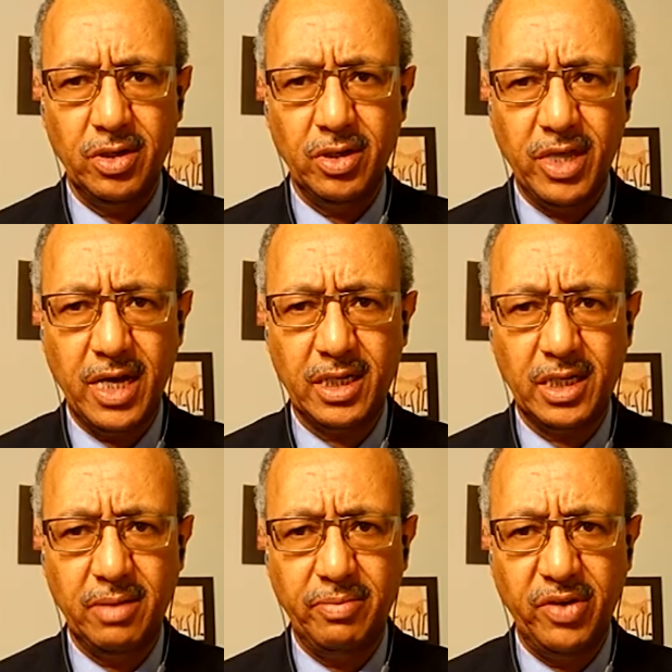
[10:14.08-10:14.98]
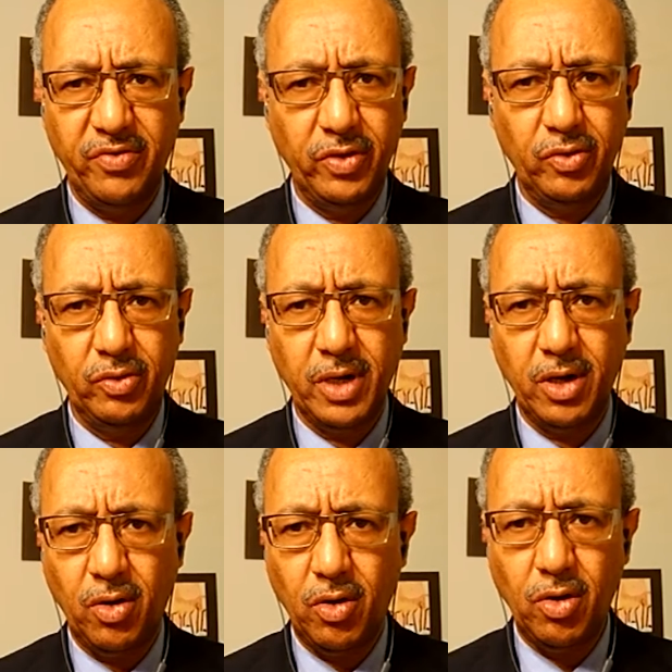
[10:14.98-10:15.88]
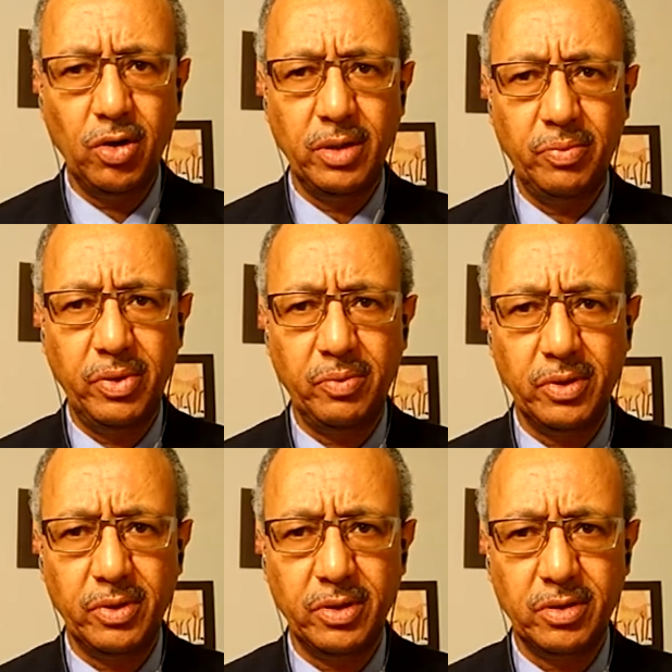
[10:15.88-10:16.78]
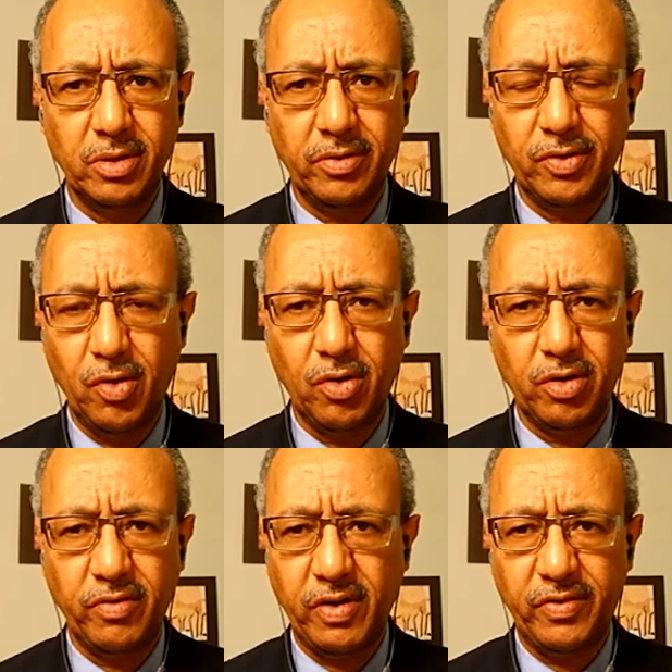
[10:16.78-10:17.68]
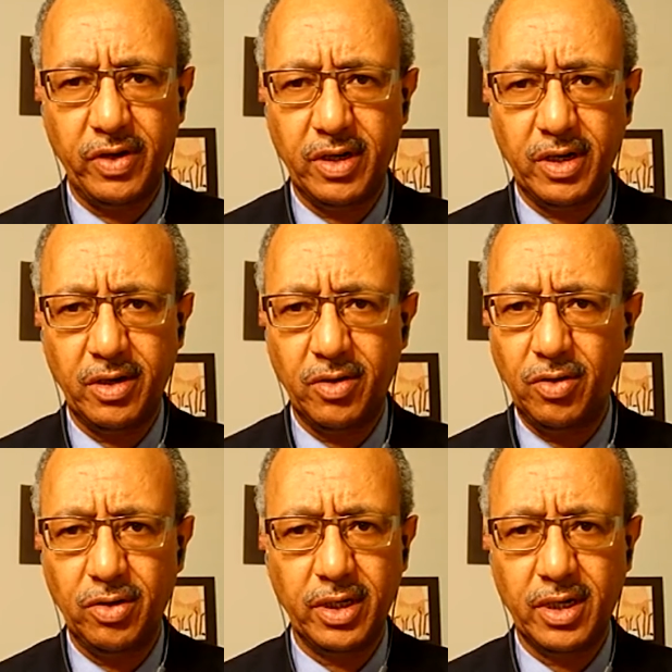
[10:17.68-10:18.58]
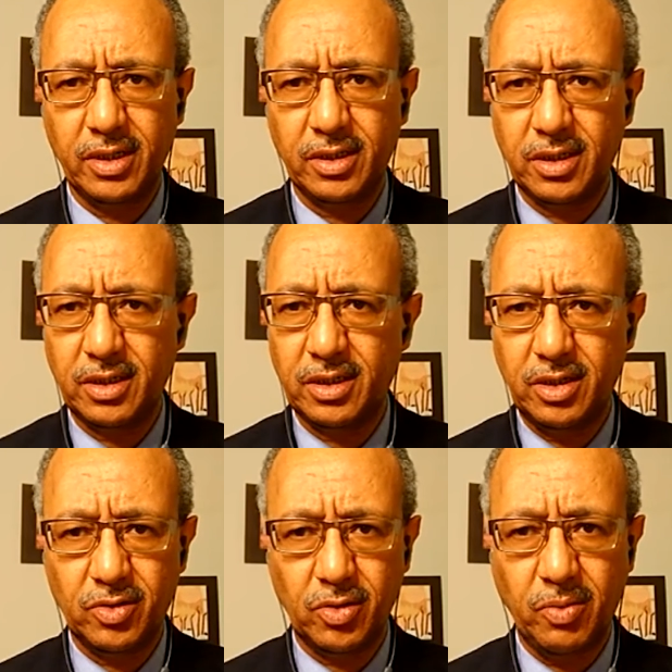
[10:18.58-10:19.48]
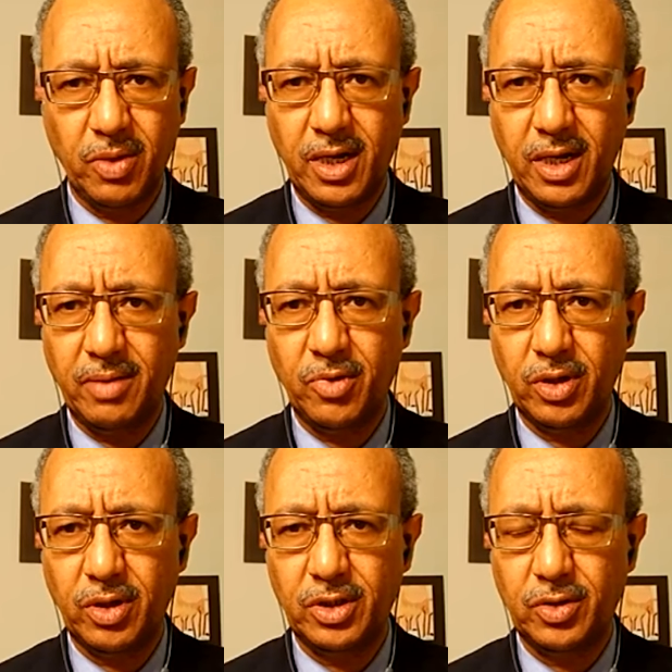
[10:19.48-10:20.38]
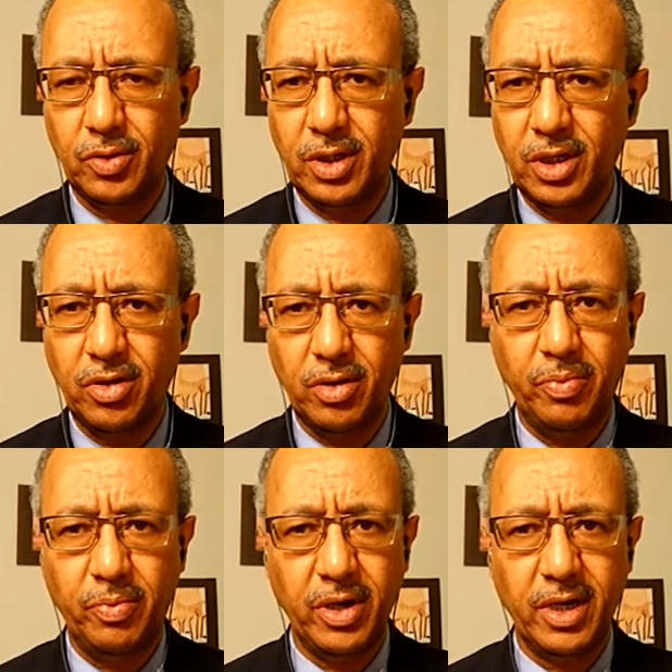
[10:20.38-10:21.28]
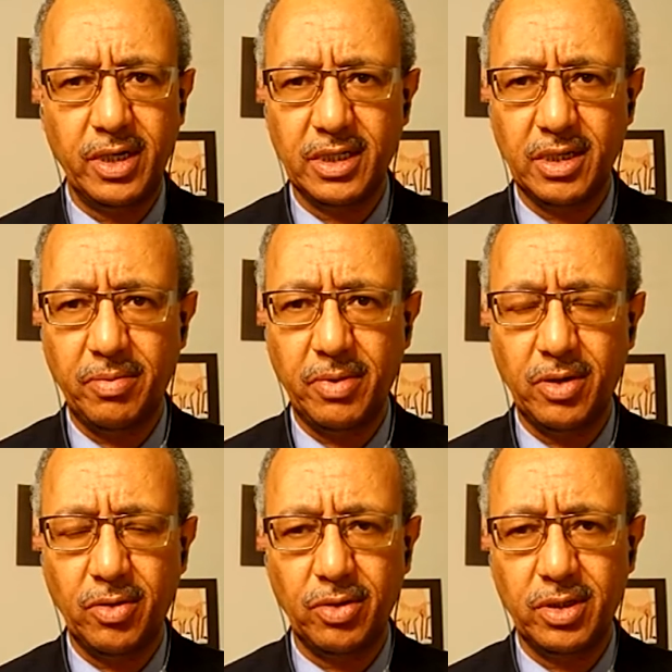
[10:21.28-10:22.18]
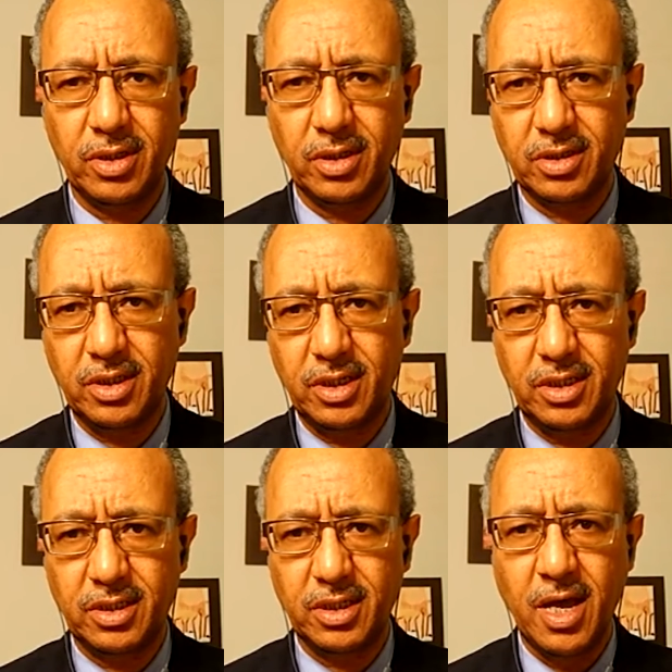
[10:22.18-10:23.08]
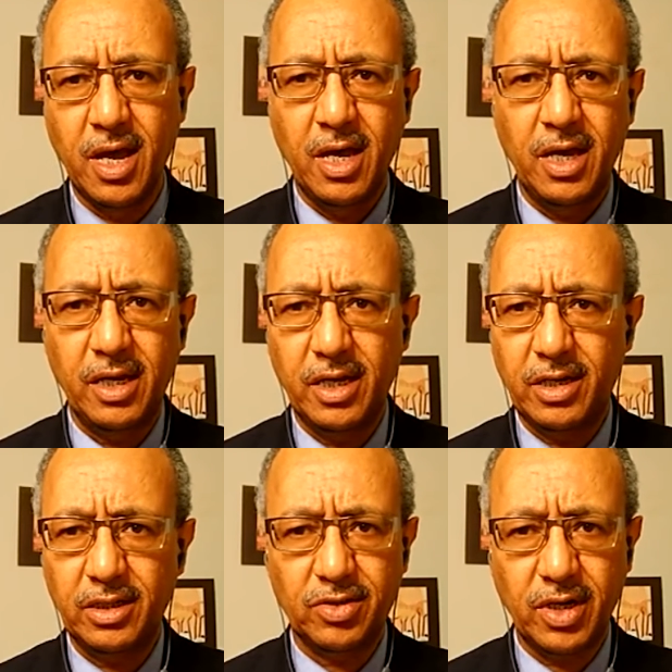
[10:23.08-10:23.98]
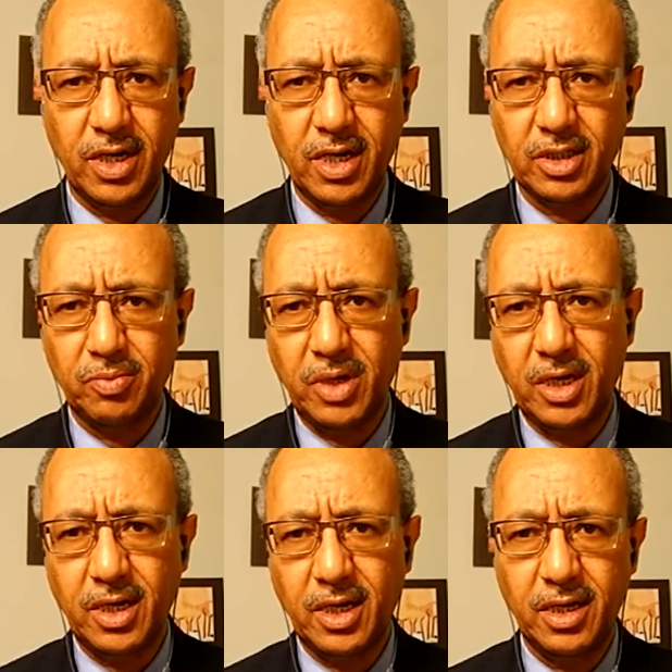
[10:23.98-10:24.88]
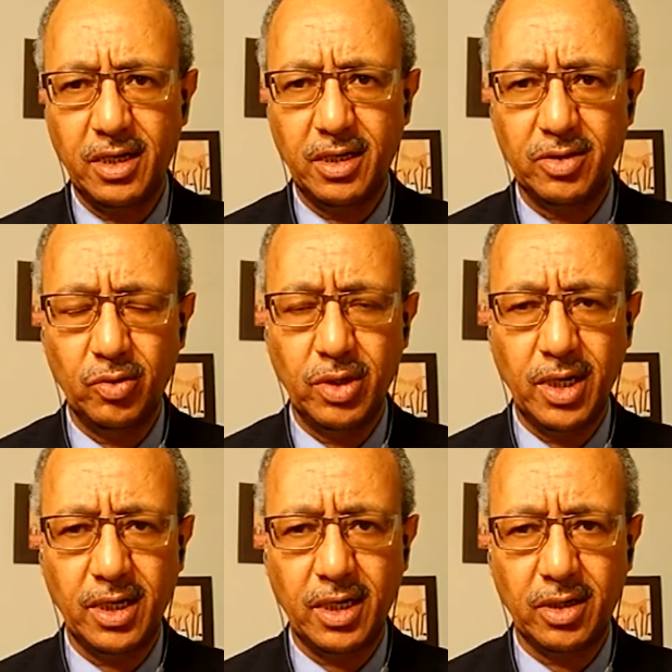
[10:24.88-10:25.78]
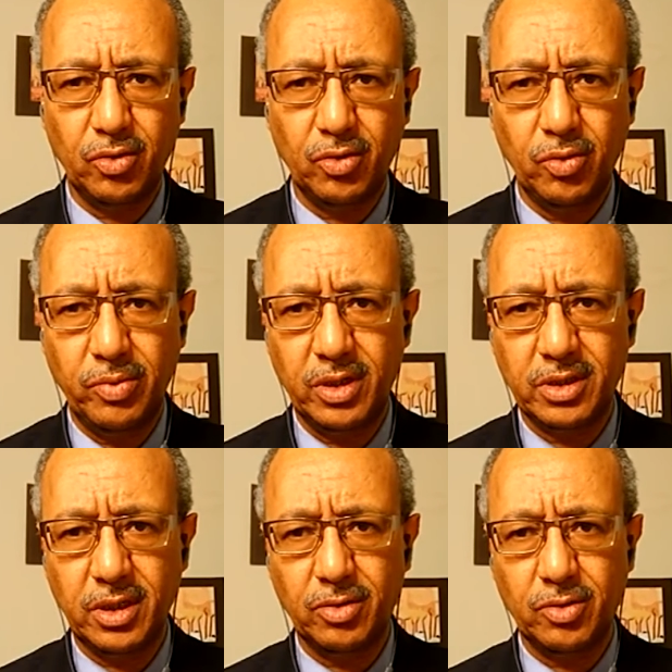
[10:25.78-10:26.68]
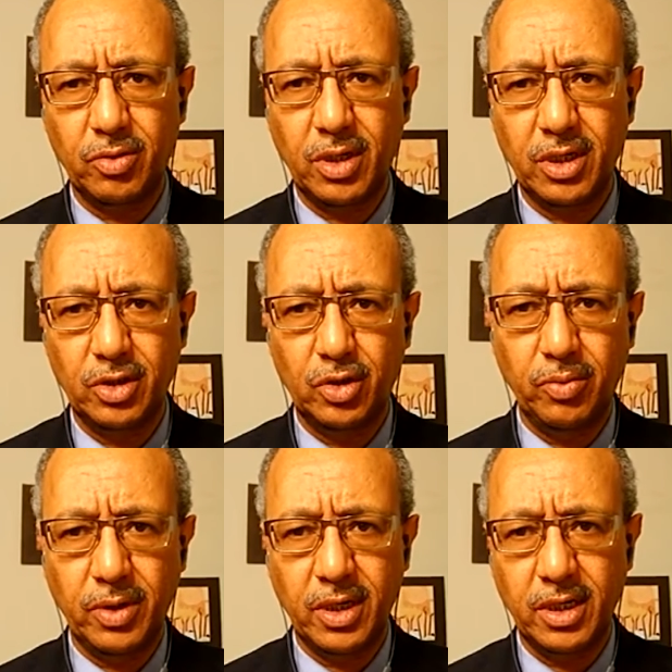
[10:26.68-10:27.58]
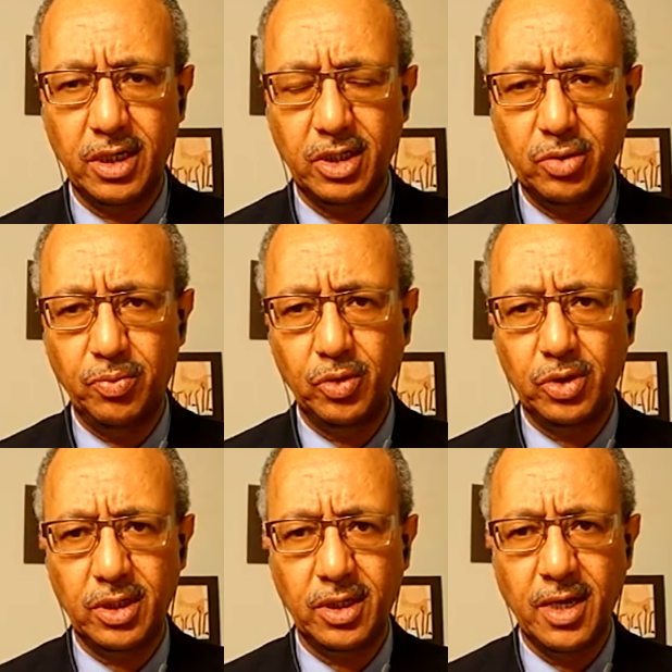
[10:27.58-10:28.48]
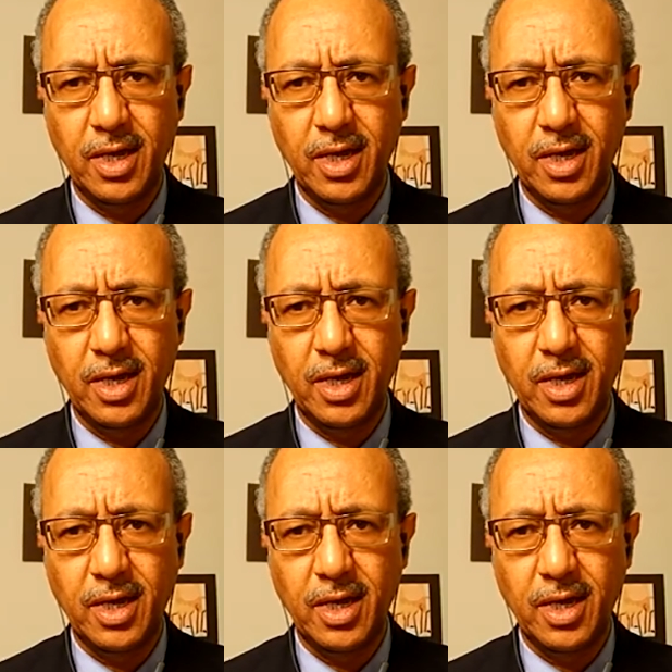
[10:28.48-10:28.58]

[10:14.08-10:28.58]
that can be viewed by all the peoples of the Horn of Africa in all the countries, in Somalia, Mogadishu, in Ethiopia, Addis Ababa, and all the cities, in Eritrea, Asmara, in Sudan, Khartoum, in South Sudan, Juba, and in Djibouti.